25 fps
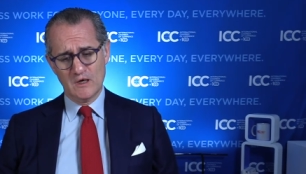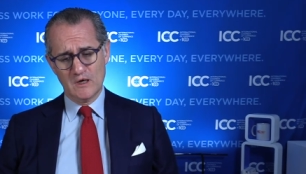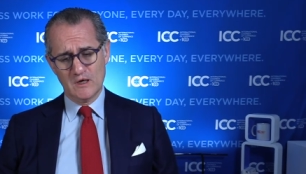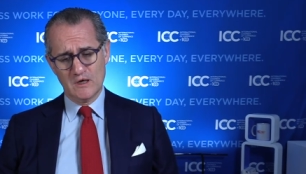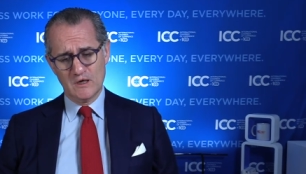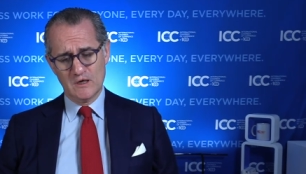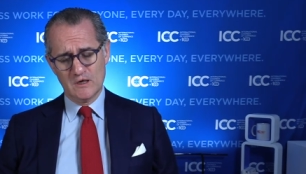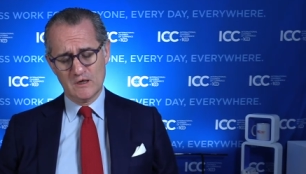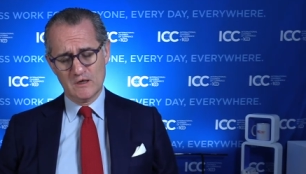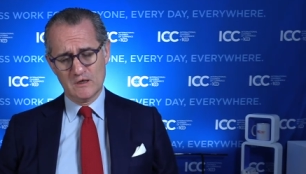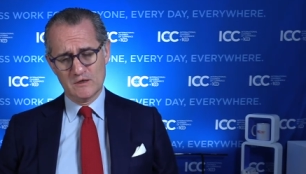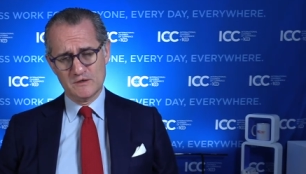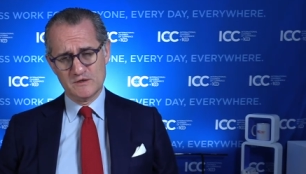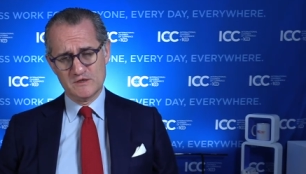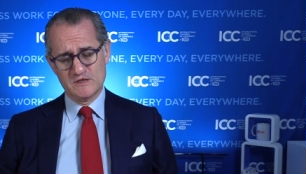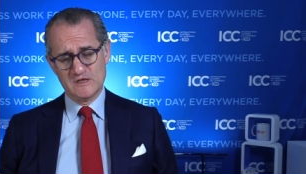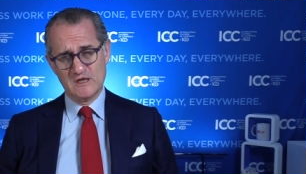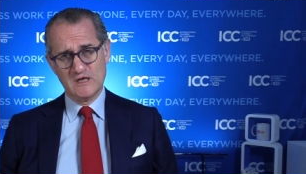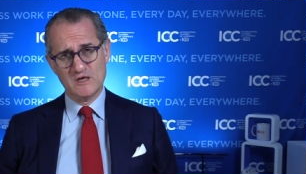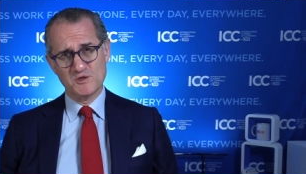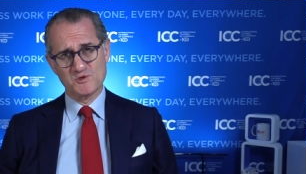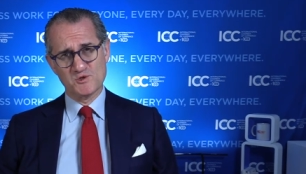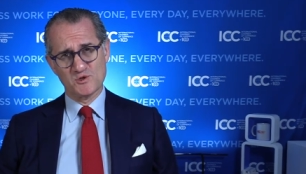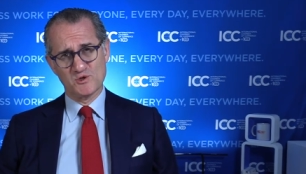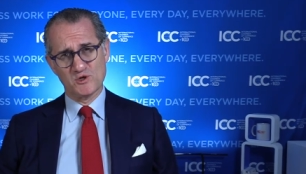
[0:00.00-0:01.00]
uh, the
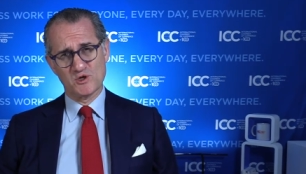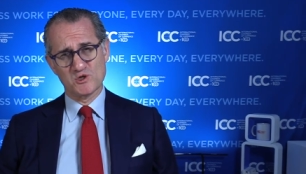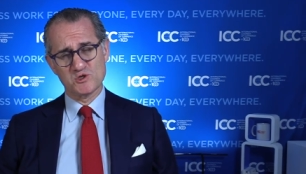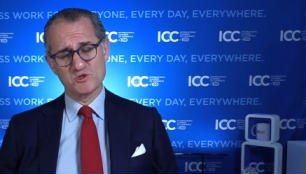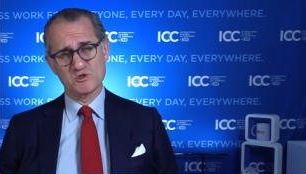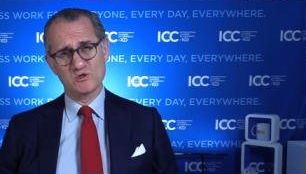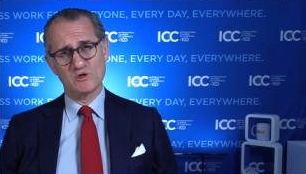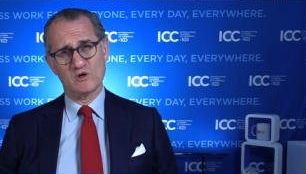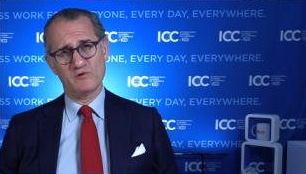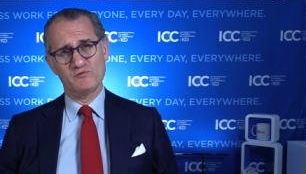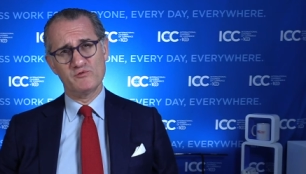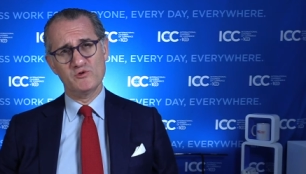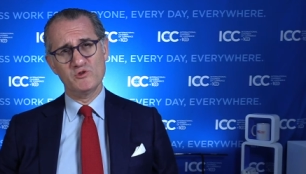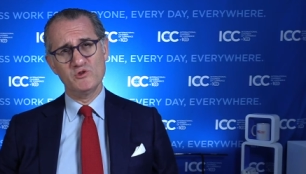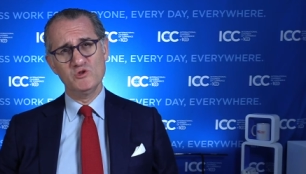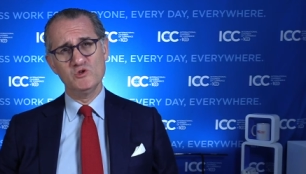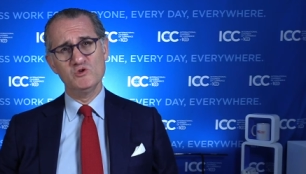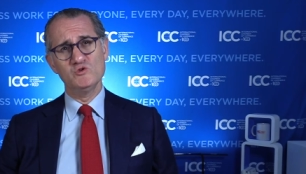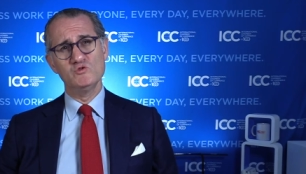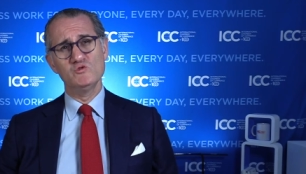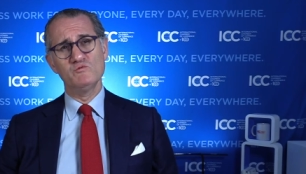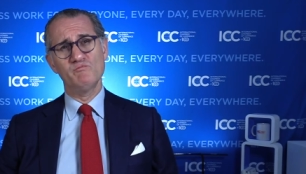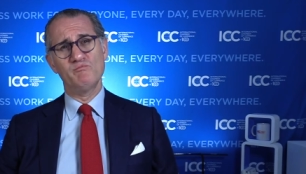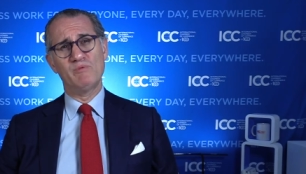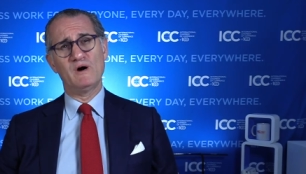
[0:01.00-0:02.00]
introduction of a
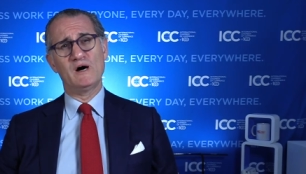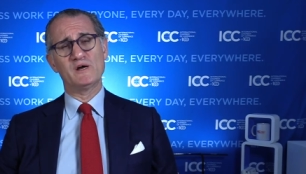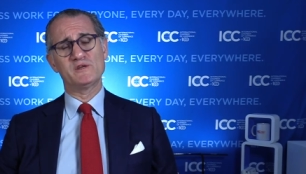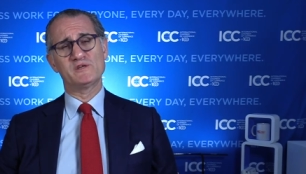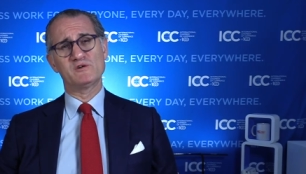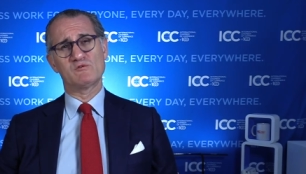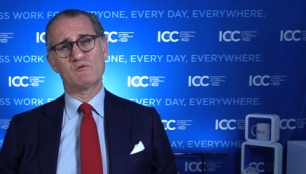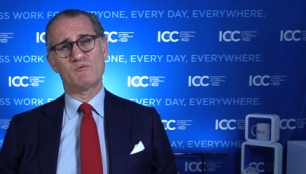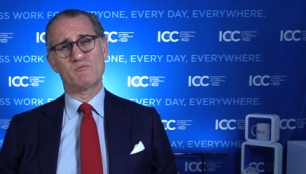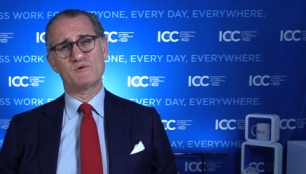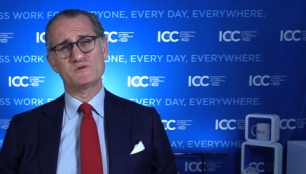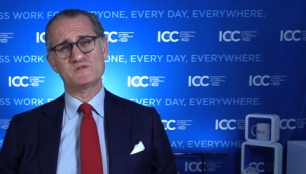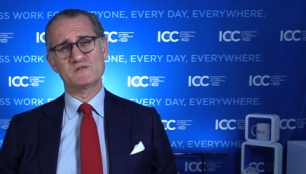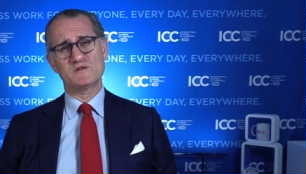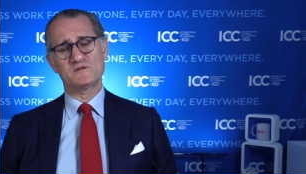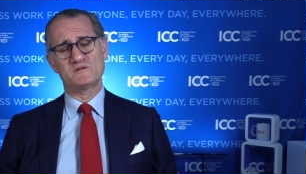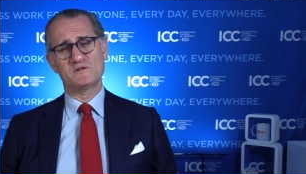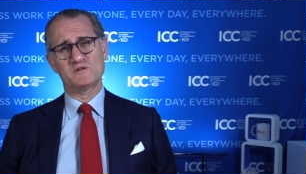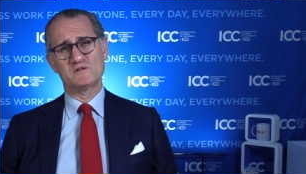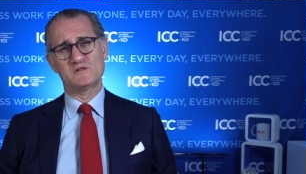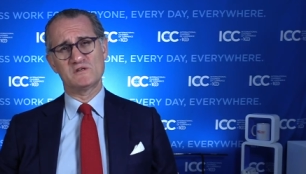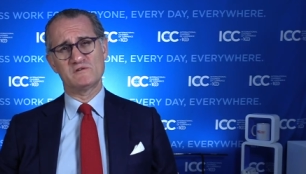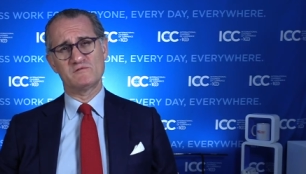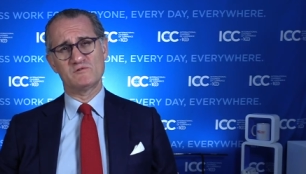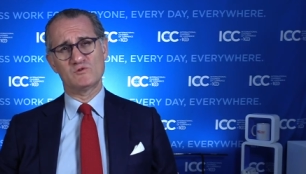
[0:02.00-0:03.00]
new party
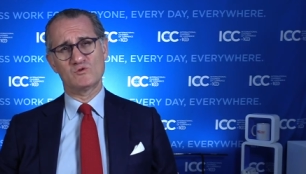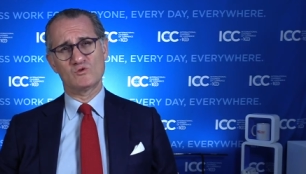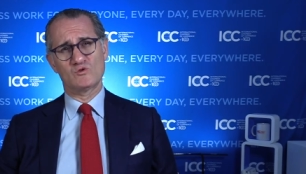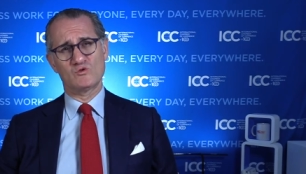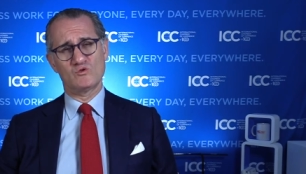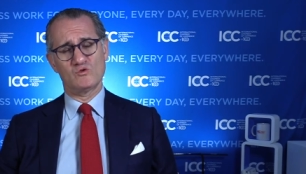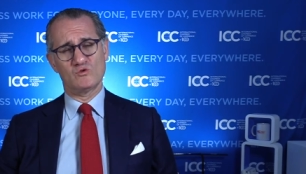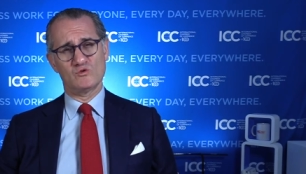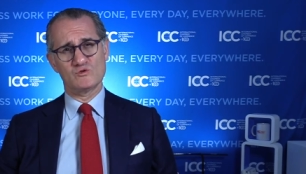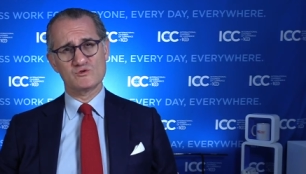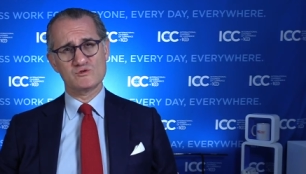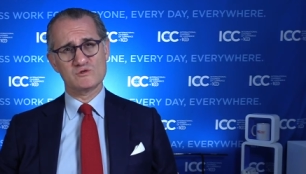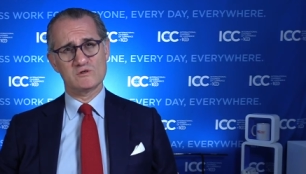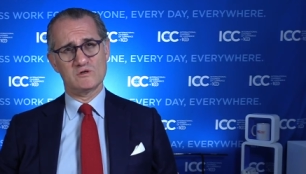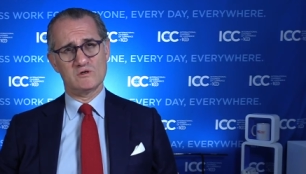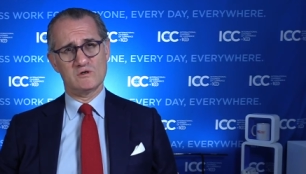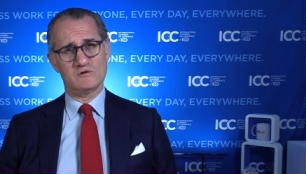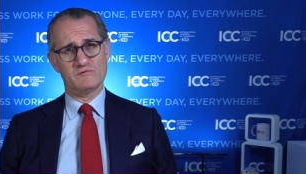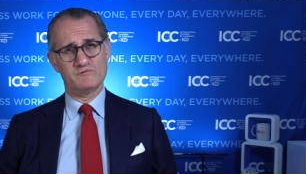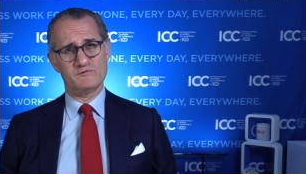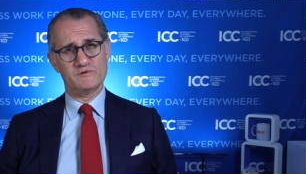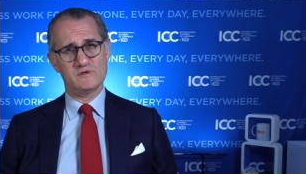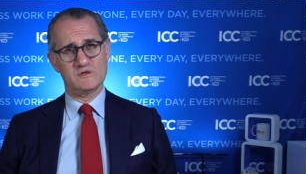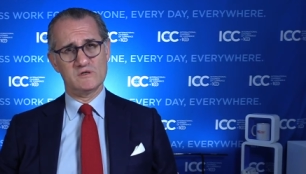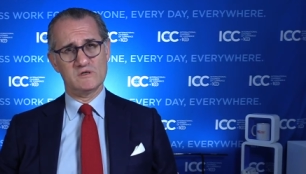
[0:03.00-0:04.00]
representative in the course
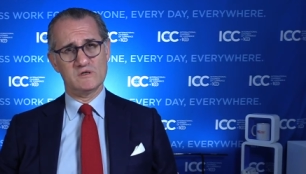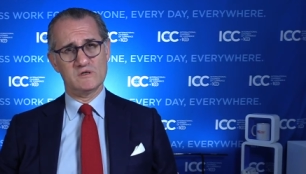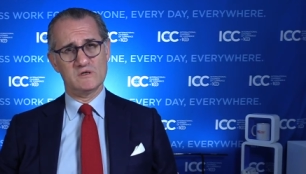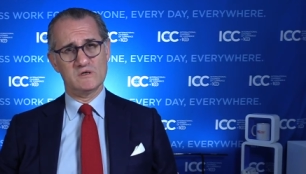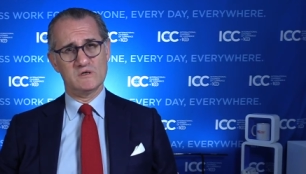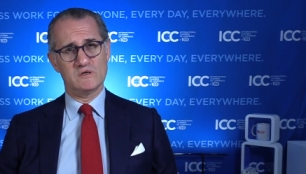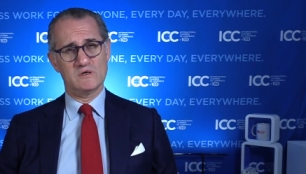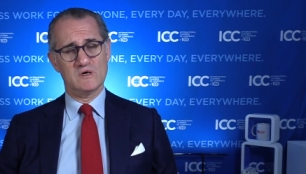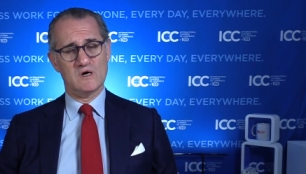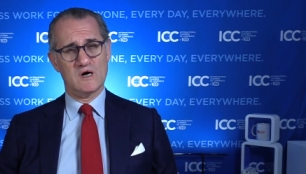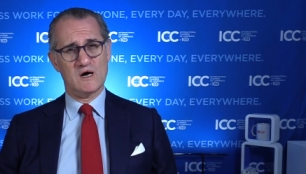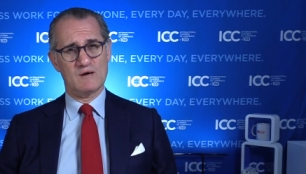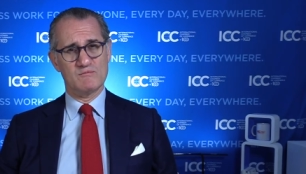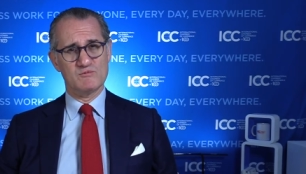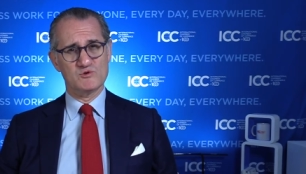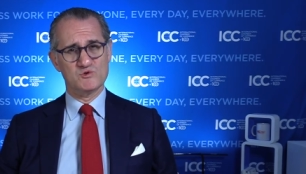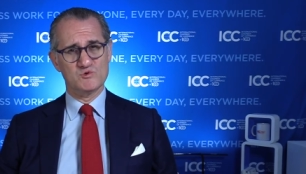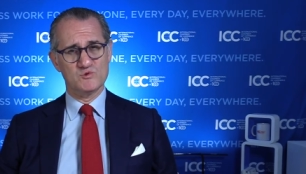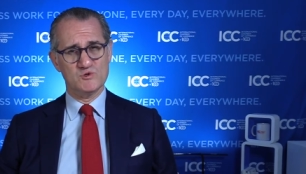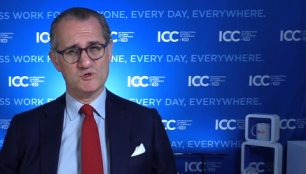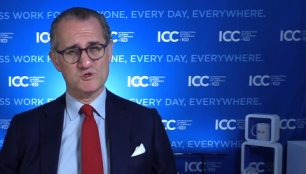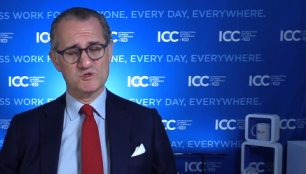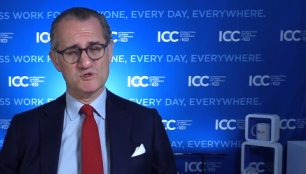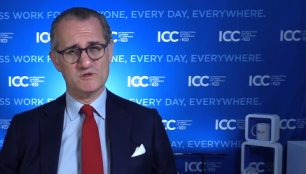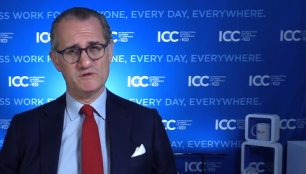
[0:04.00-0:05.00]
of the uh,
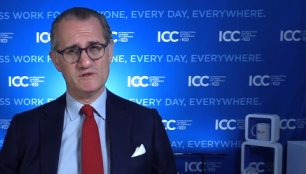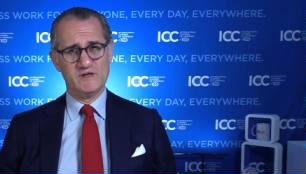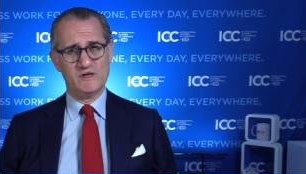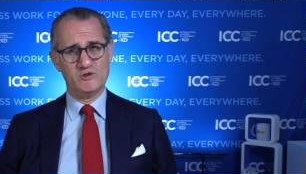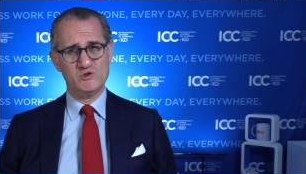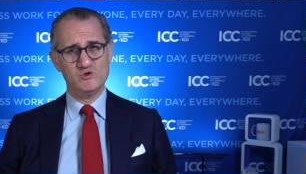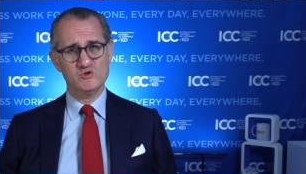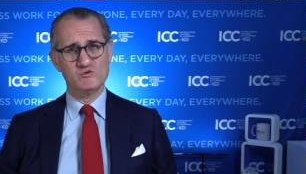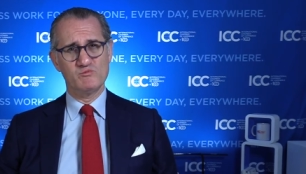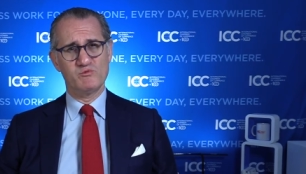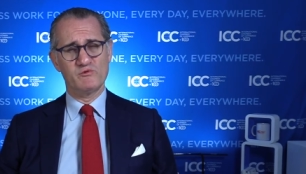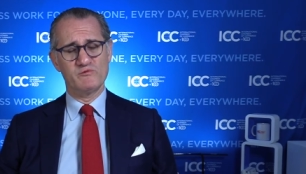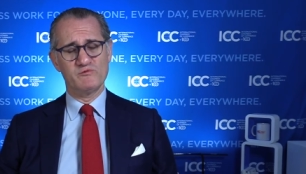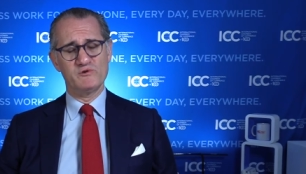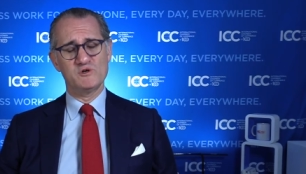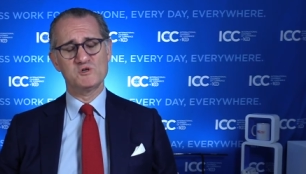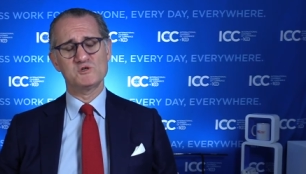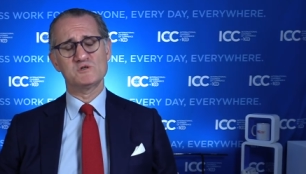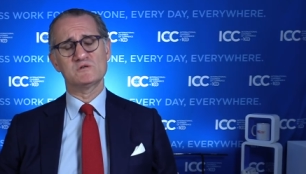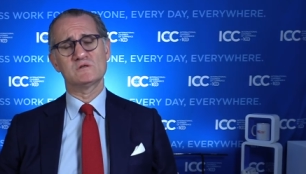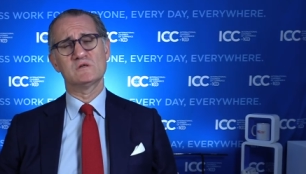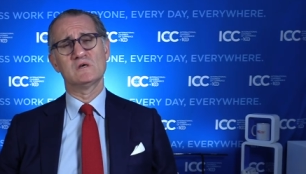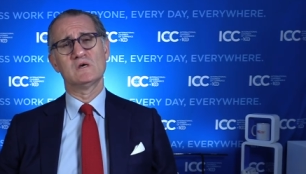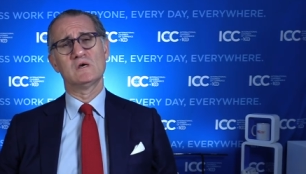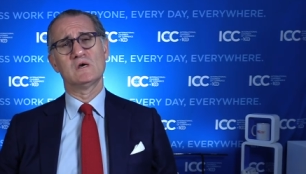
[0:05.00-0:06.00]
arbitration. That new
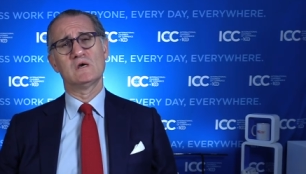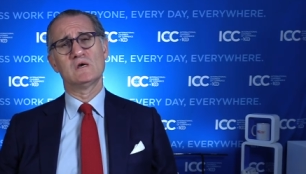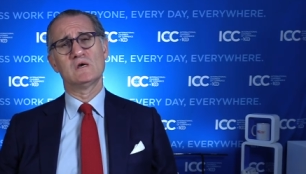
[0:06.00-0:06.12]
provision